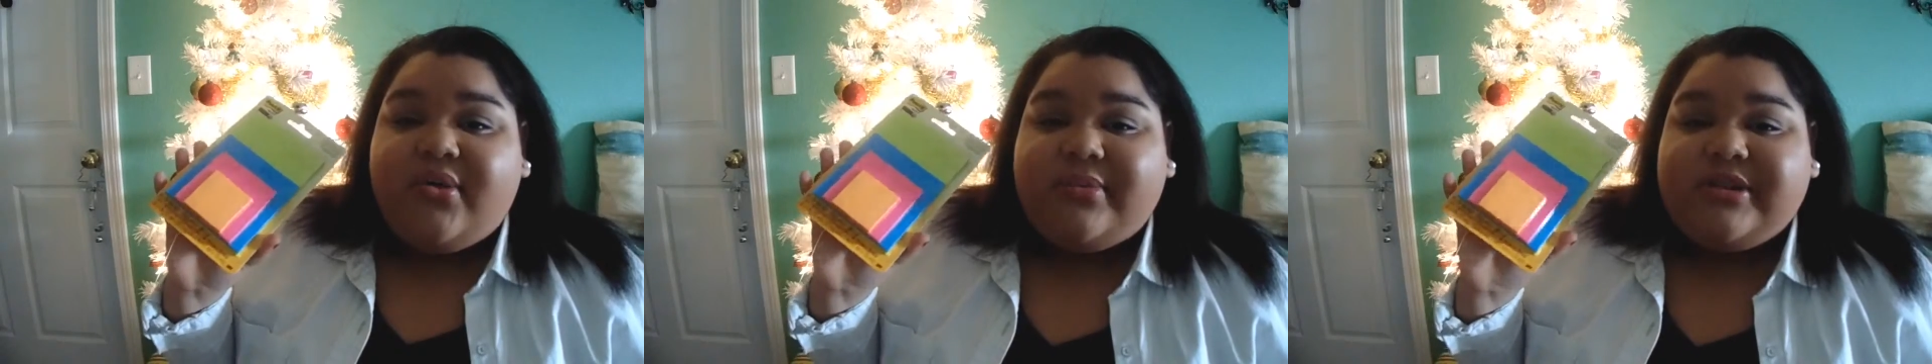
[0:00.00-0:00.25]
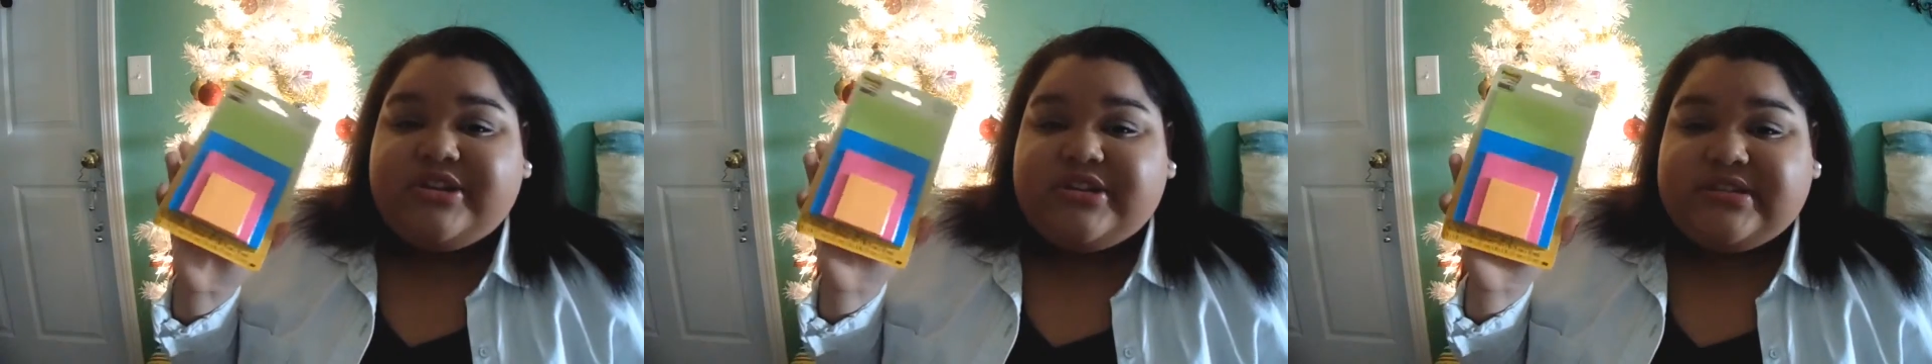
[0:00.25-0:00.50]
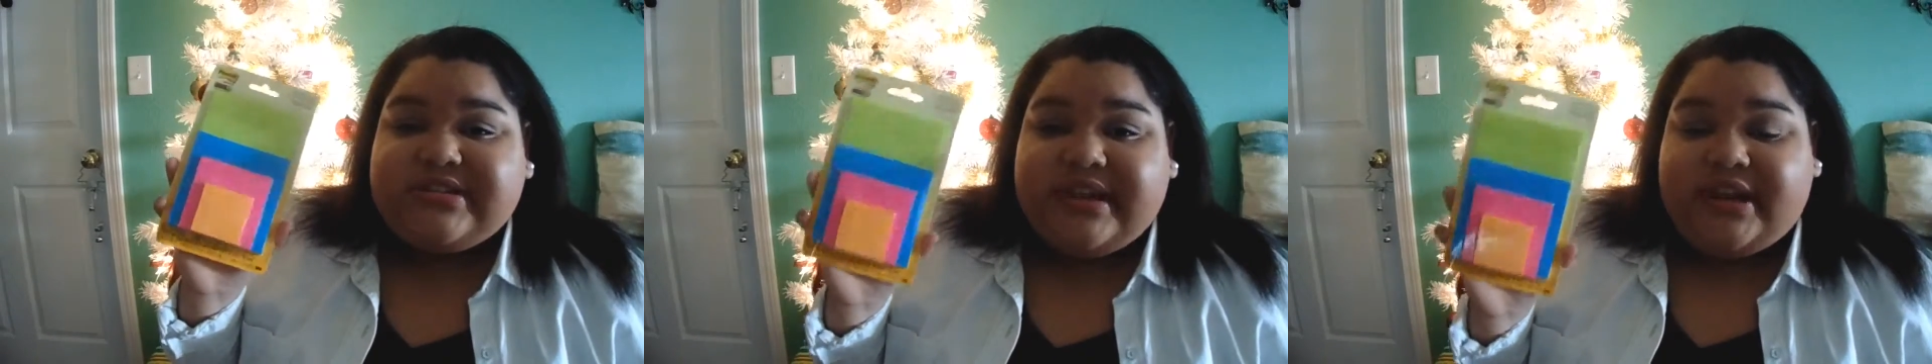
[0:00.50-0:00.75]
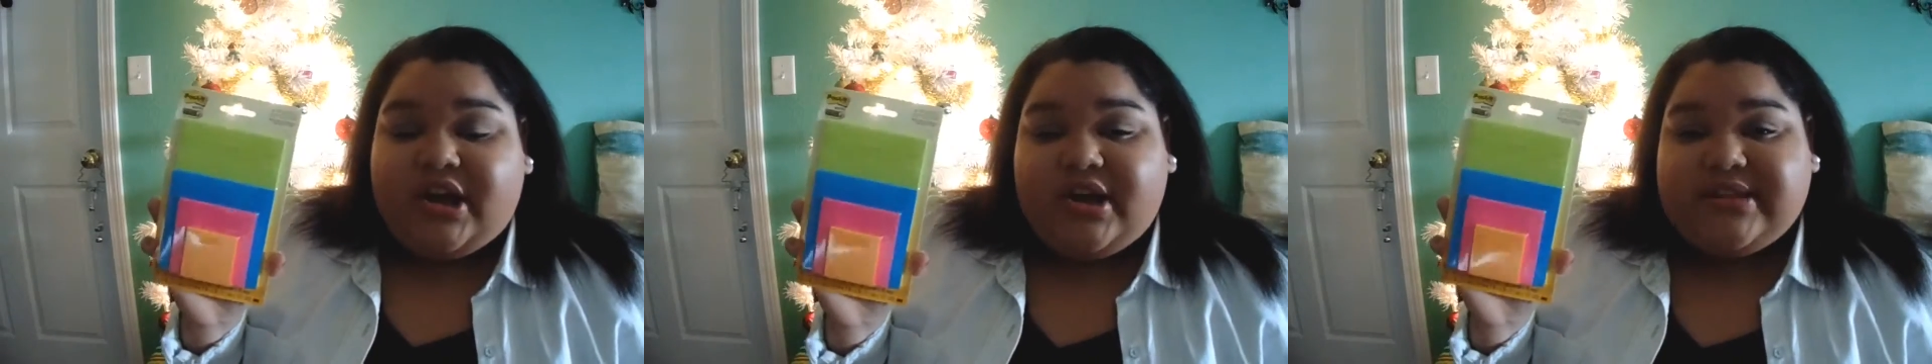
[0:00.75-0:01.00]
which is
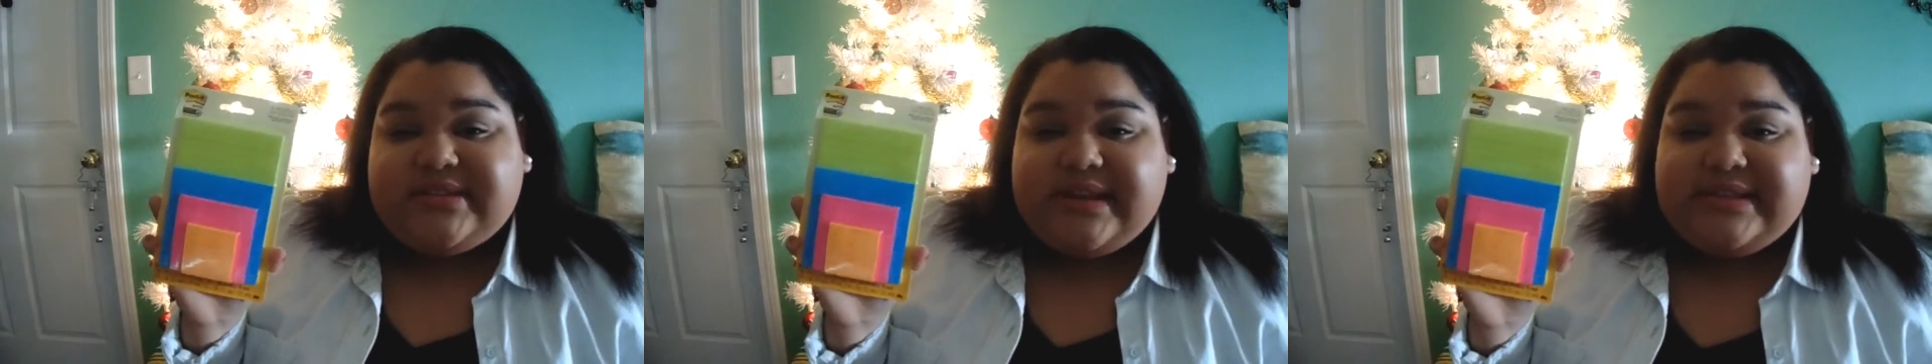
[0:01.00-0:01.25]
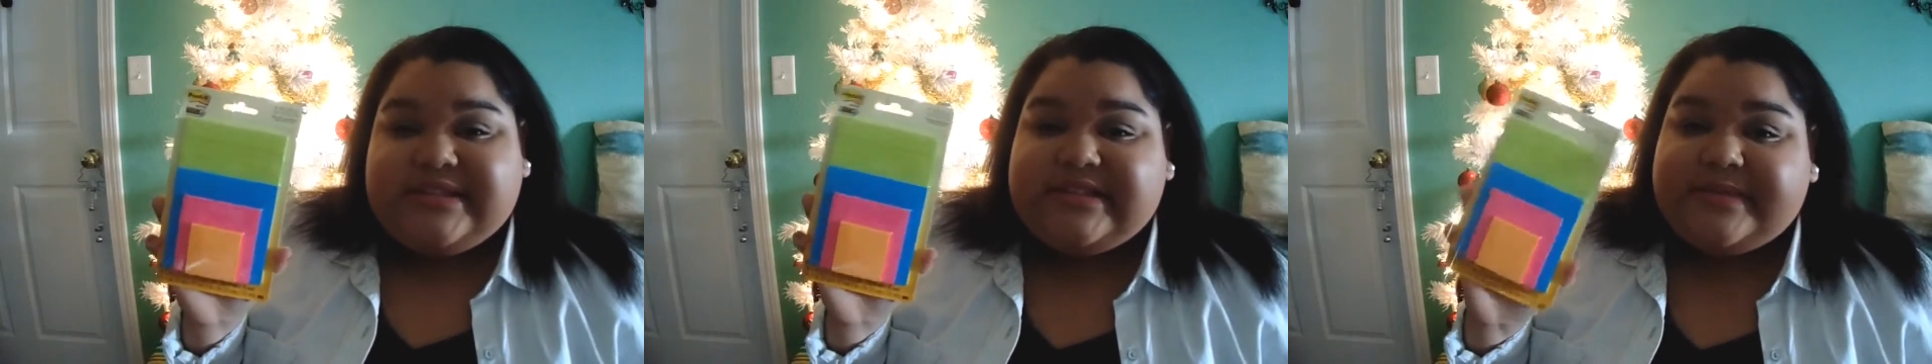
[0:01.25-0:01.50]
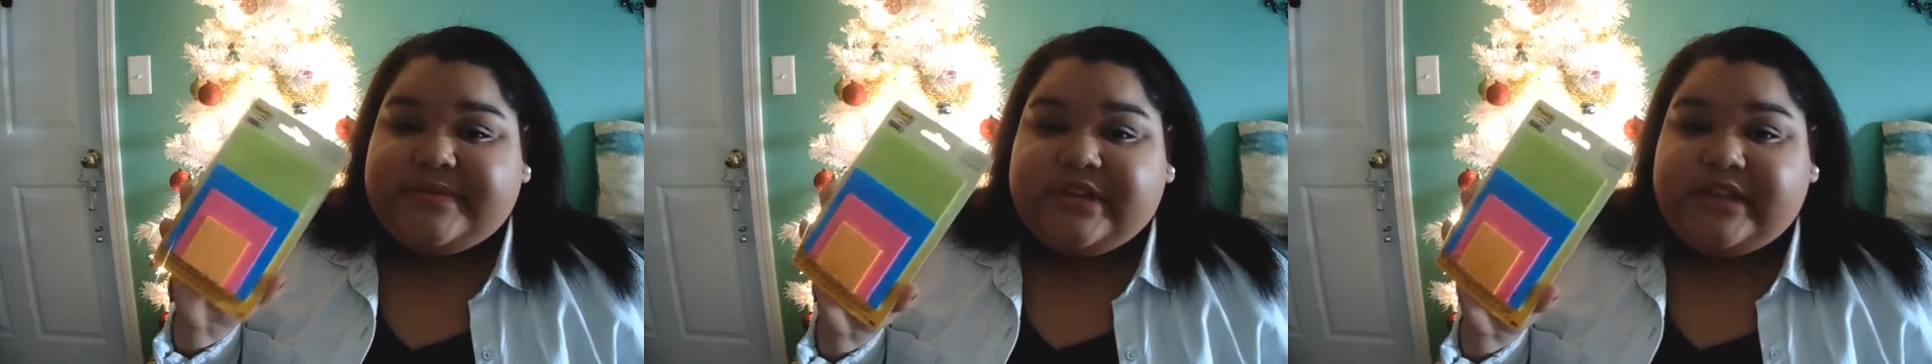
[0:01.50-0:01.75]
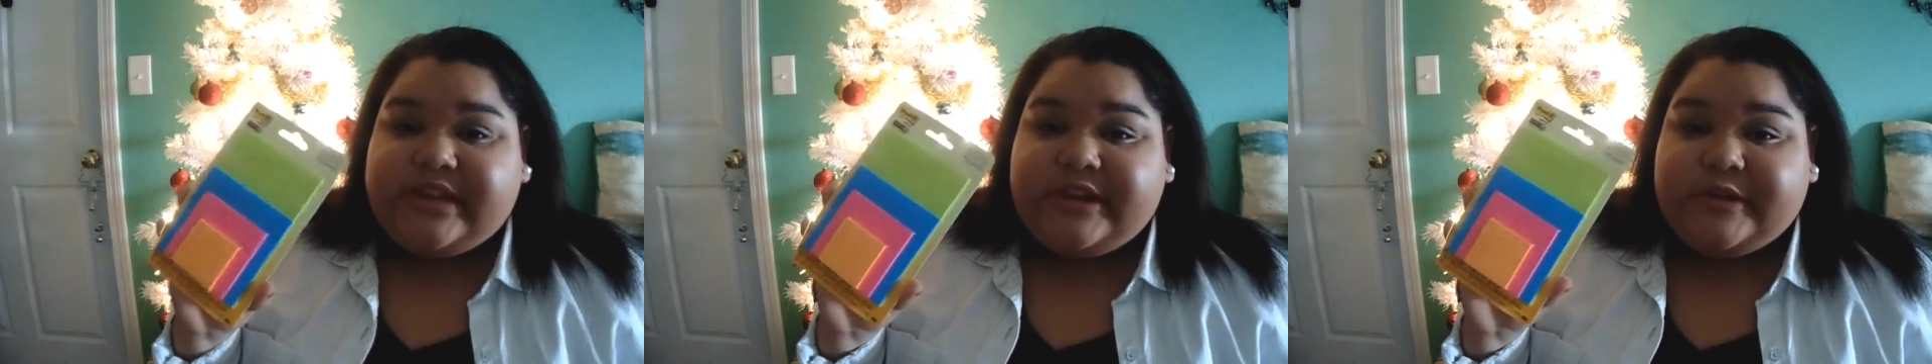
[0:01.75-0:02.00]
like all the sizes of sticky